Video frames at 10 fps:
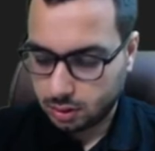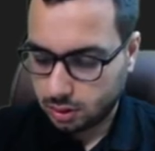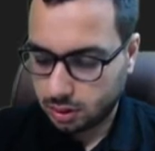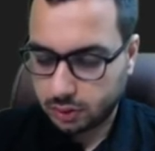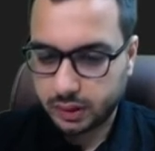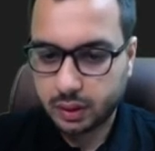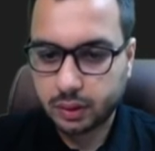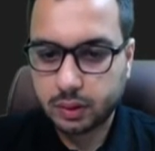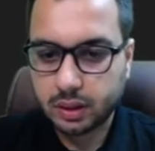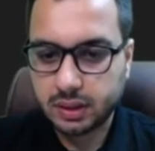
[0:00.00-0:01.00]
So we are going
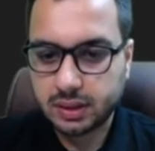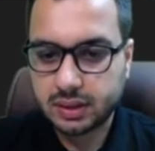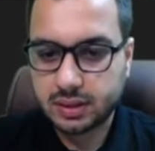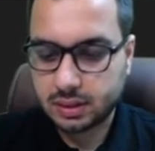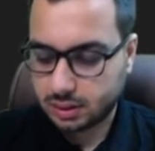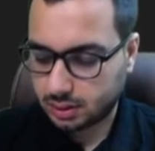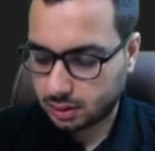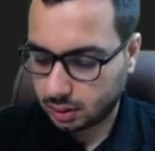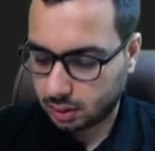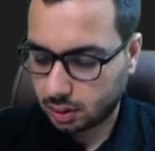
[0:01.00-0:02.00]
to run this
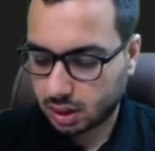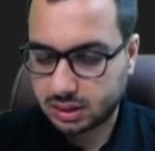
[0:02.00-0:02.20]
dot